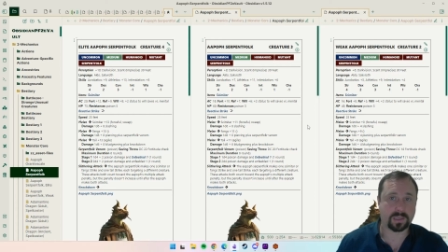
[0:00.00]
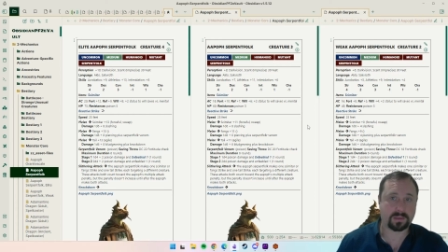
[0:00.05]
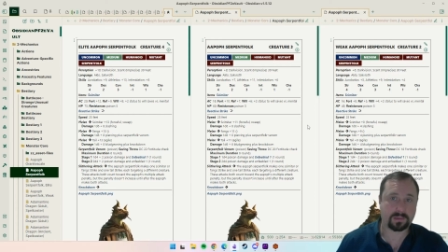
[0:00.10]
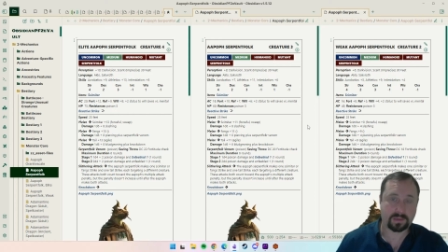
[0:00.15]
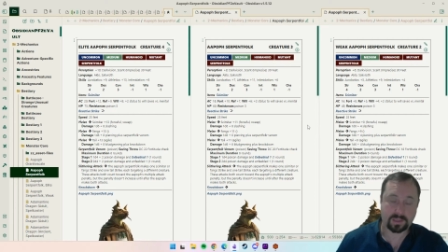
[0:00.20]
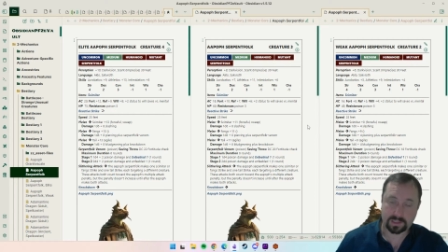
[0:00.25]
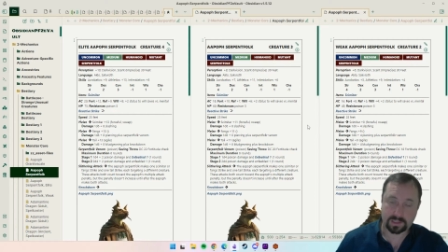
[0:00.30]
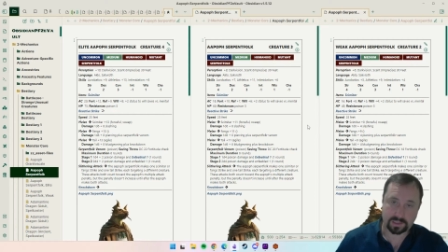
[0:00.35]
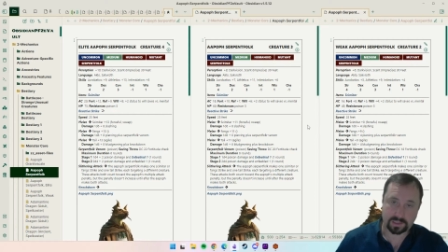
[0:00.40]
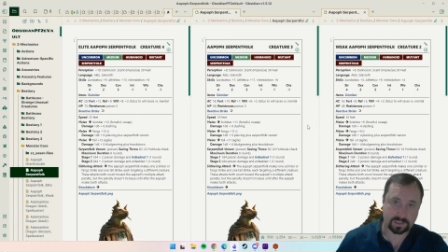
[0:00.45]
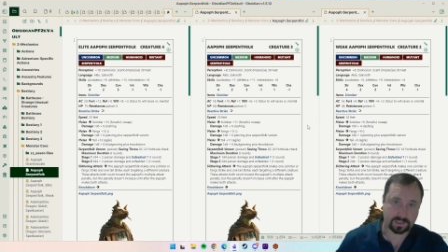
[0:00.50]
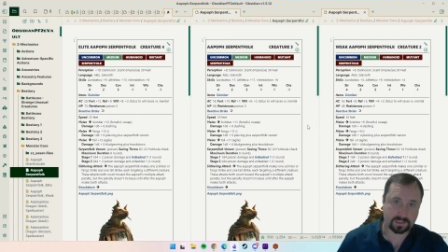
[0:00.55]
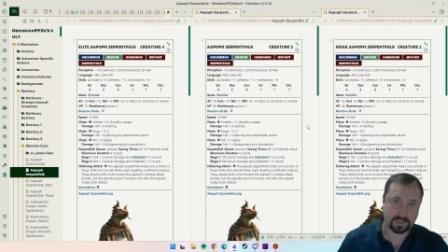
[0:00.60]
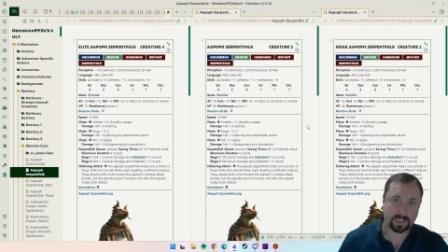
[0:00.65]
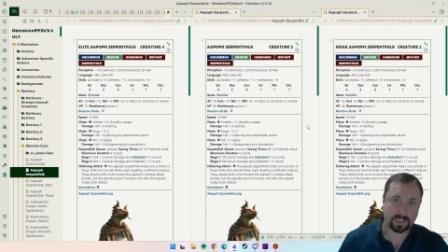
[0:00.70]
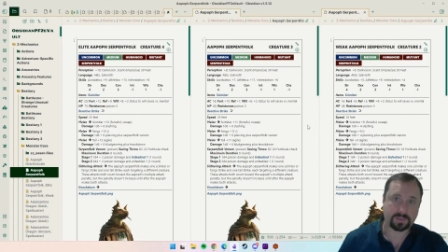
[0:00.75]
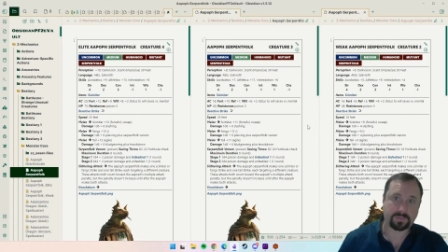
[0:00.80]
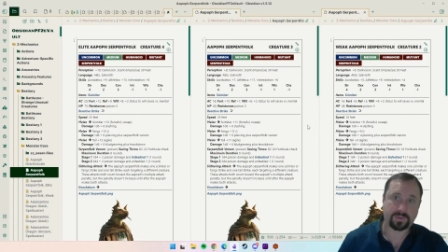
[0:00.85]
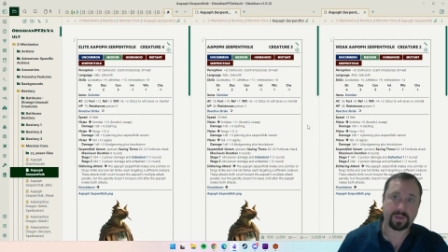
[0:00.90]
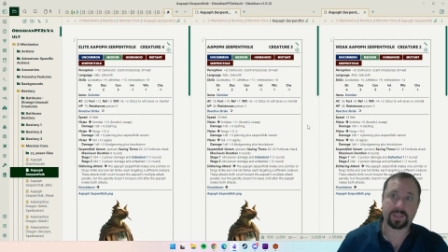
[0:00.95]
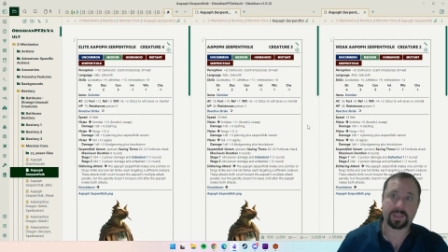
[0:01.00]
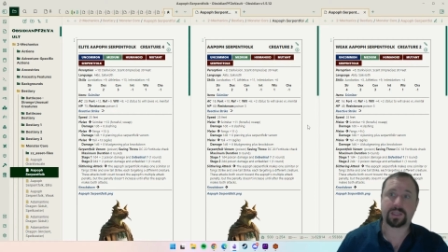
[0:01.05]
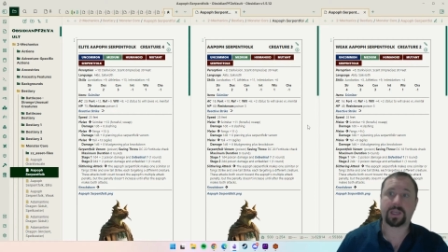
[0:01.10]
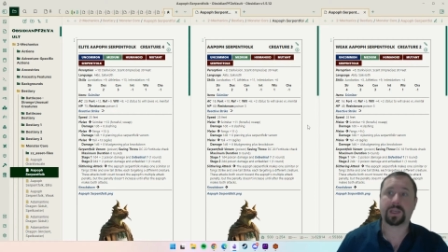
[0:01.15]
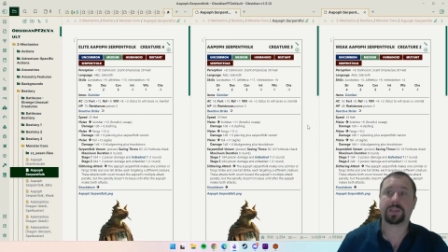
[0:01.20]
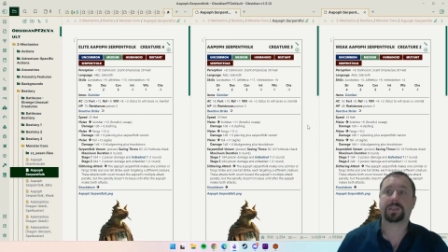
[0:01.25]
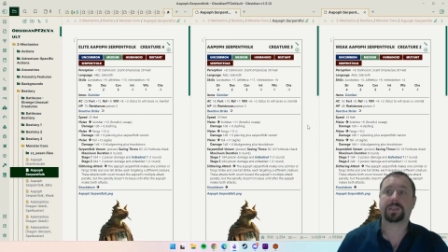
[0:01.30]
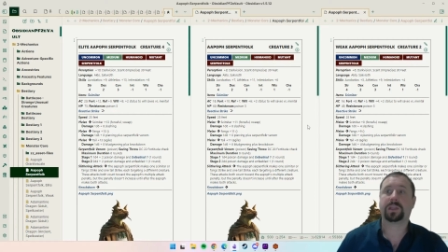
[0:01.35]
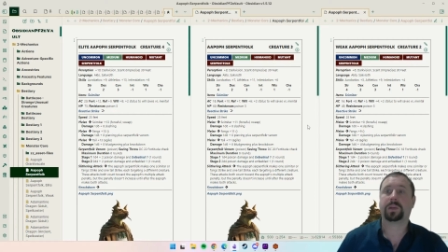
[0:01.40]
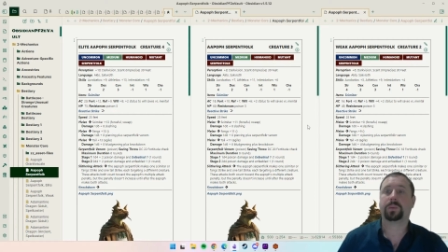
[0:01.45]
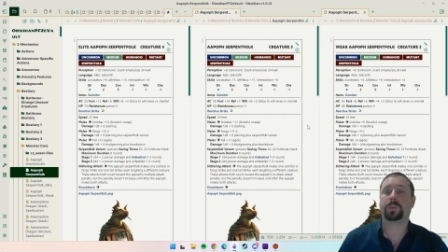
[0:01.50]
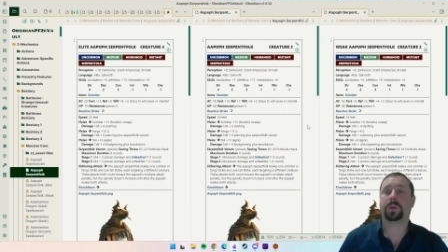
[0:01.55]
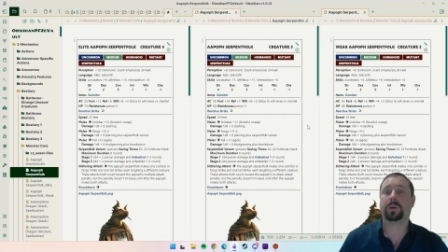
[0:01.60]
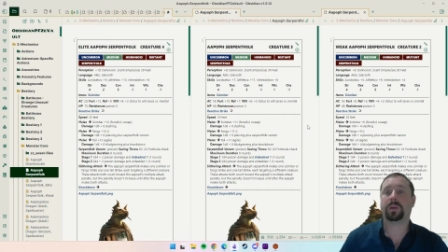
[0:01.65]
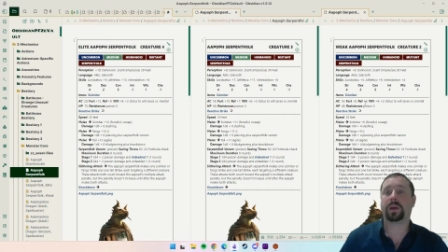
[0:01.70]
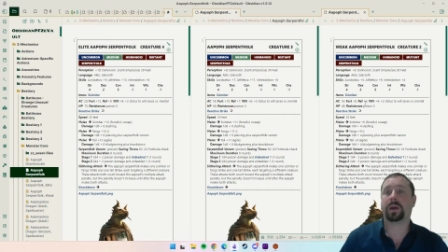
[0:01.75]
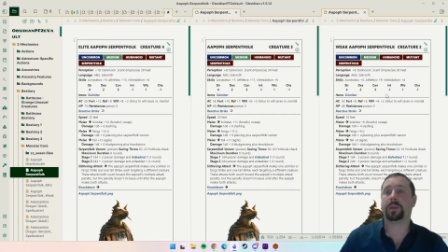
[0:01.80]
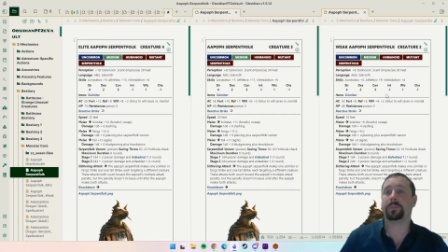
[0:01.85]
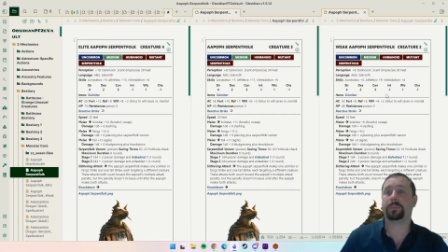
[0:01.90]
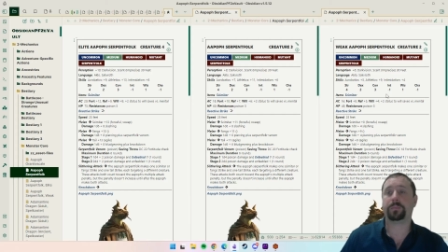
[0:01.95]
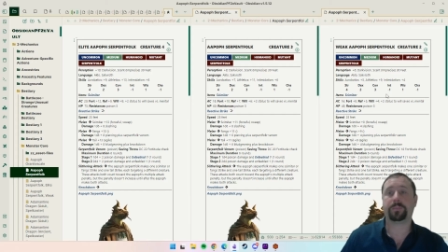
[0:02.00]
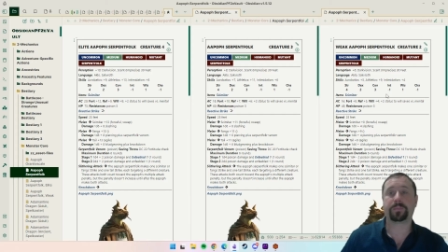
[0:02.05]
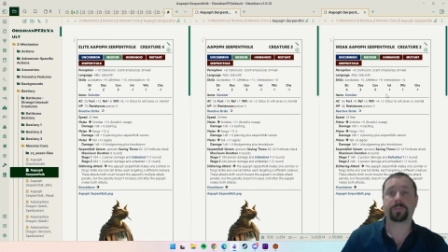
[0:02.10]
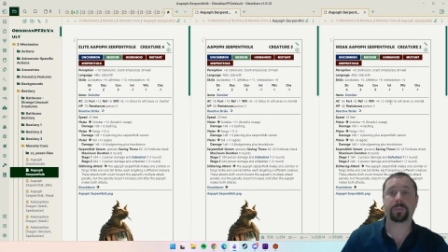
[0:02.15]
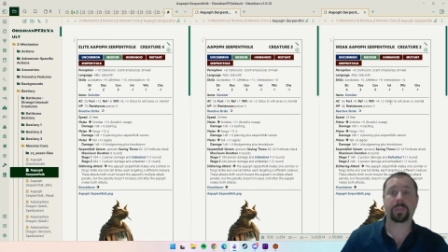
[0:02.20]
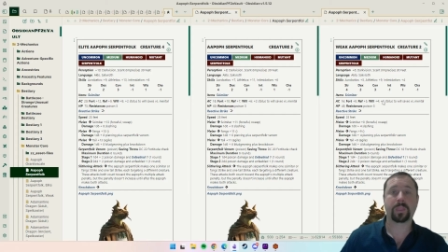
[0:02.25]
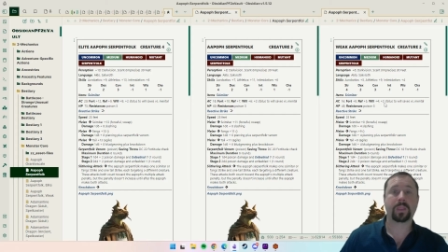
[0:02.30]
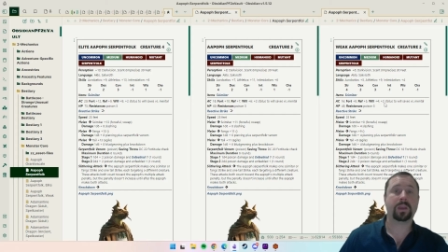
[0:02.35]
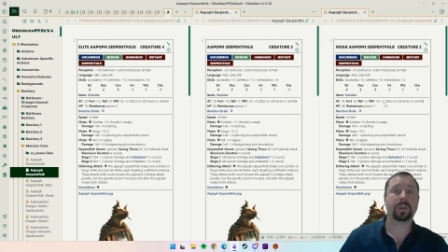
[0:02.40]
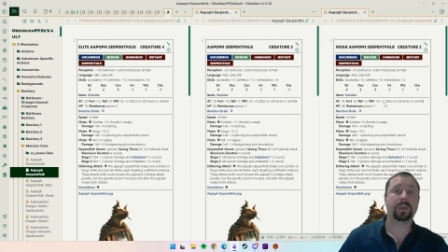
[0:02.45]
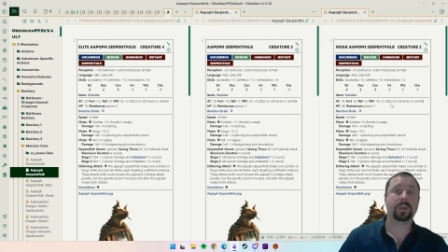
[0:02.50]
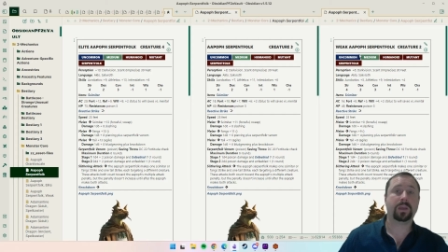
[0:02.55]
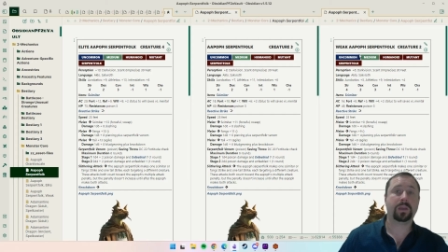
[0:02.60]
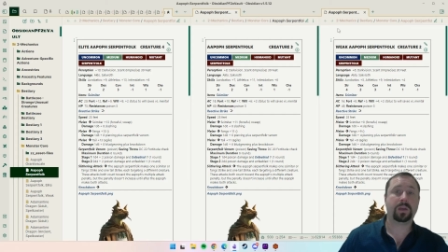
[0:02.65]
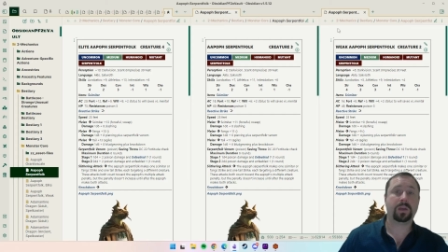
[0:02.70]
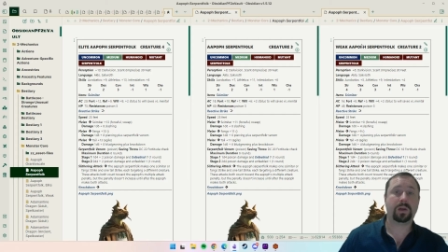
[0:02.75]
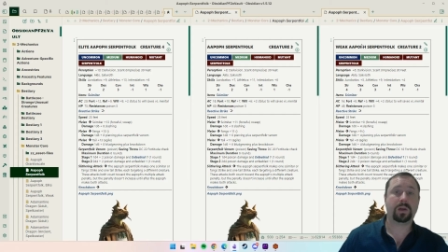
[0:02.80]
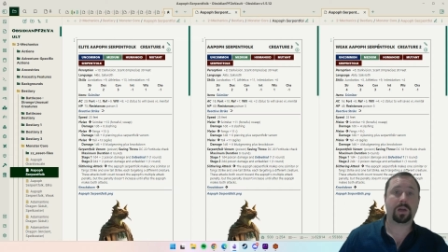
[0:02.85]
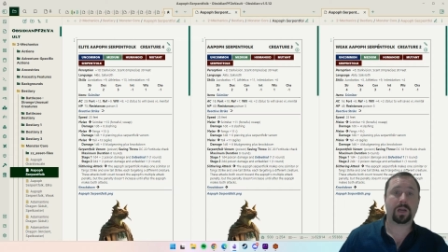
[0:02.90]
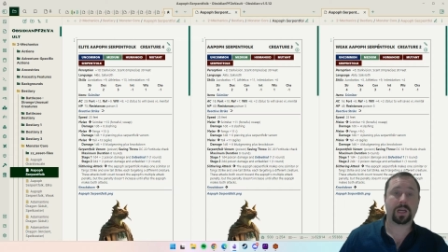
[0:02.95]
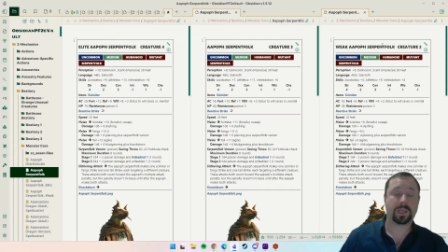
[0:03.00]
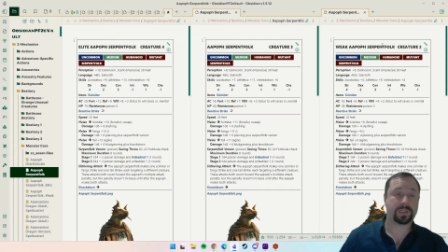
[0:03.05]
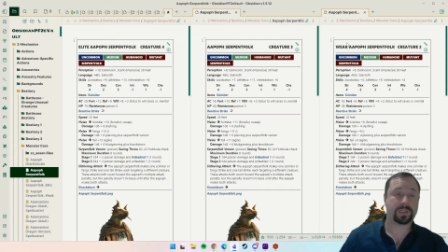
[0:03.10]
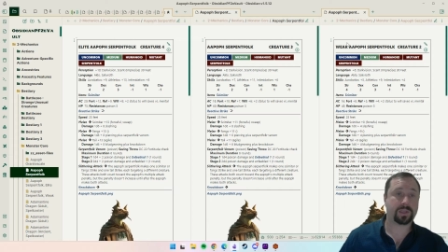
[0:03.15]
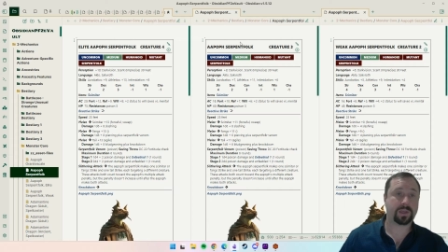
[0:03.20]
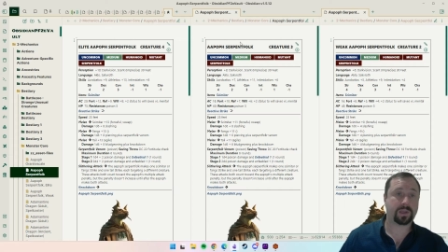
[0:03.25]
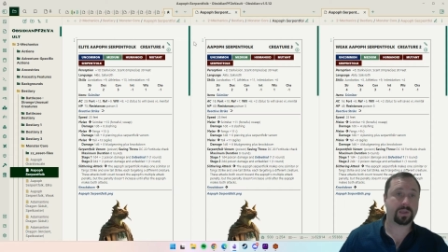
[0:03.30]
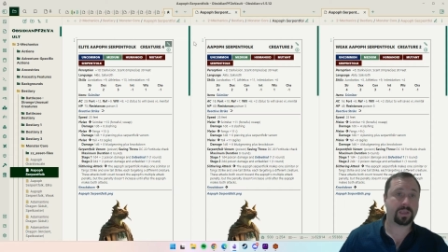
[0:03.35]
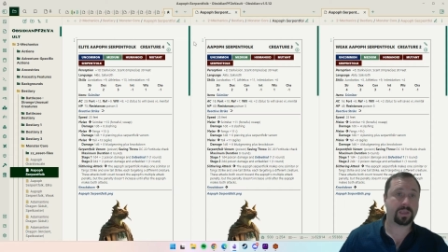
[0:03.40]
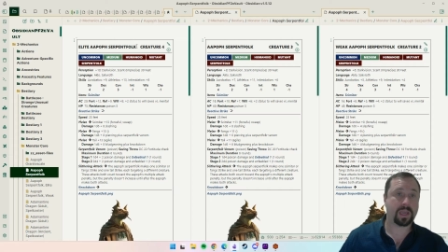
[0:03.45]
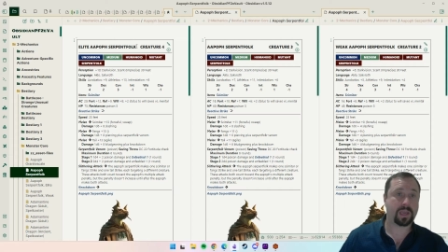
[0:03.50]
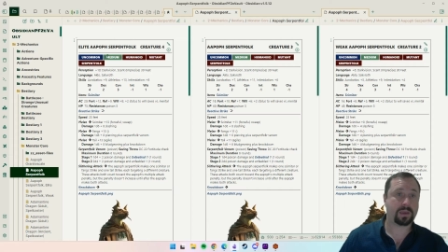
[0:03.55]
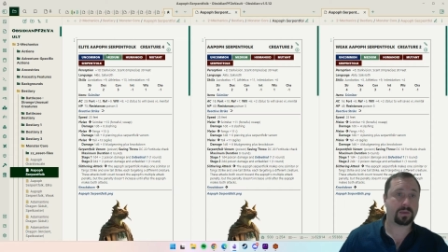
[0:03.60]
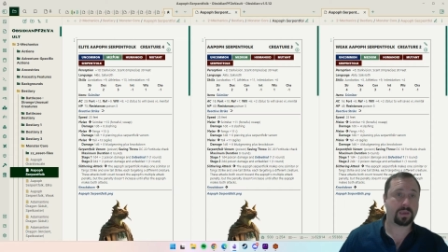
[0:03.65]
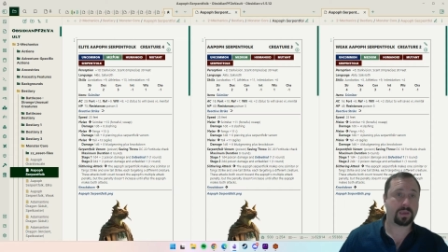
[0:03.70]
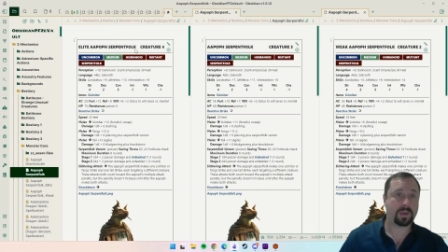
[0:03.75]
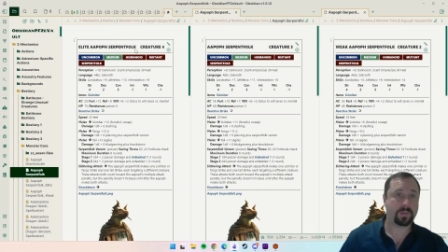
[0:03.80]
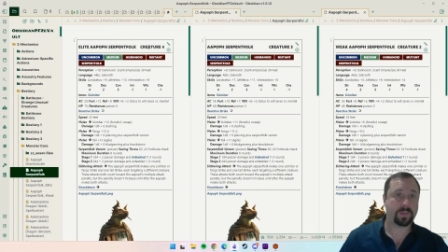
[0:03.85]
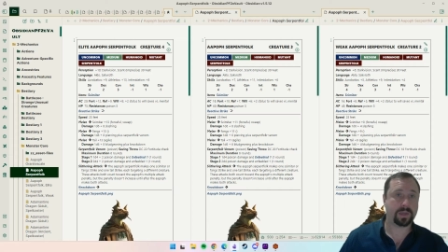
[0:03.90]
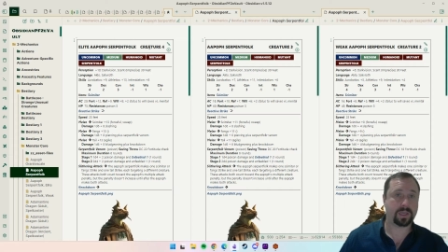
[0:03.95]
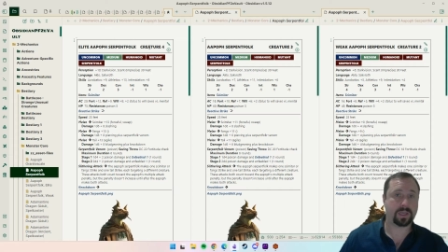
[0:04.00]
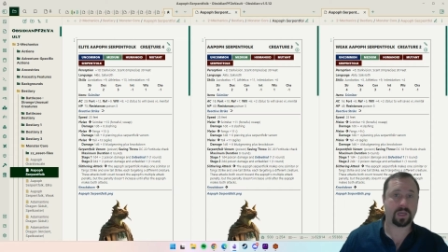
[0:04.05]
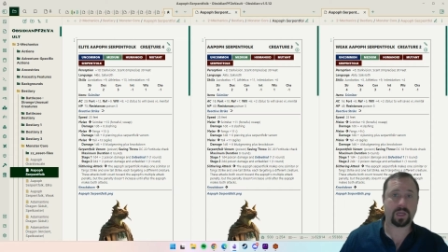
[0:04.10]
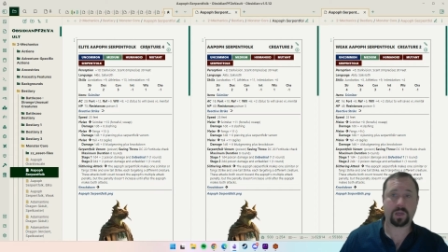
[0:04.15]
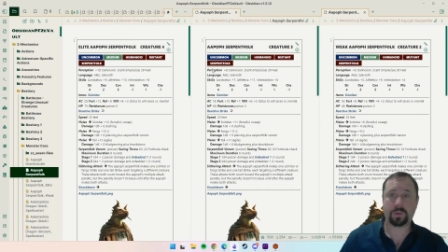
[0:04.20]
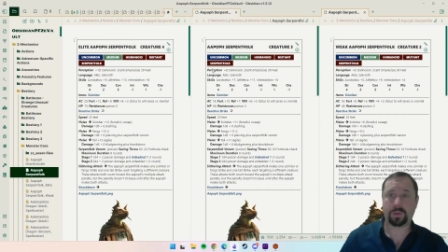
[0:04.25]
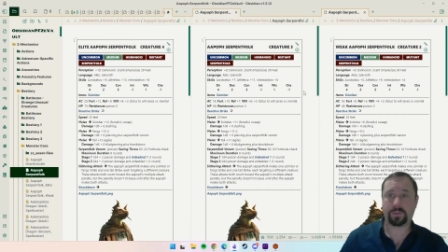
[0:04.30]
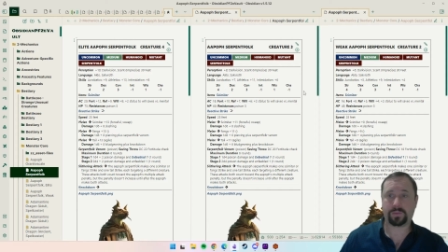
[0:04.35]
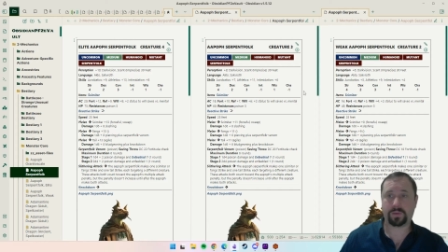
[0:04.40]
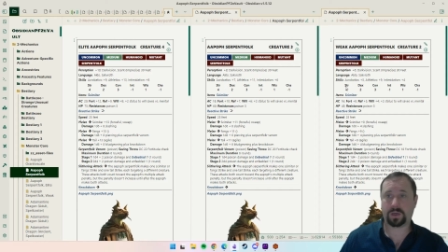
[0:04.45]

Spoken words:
Like that's fantastic. Well done. All right. So yeah, here we go.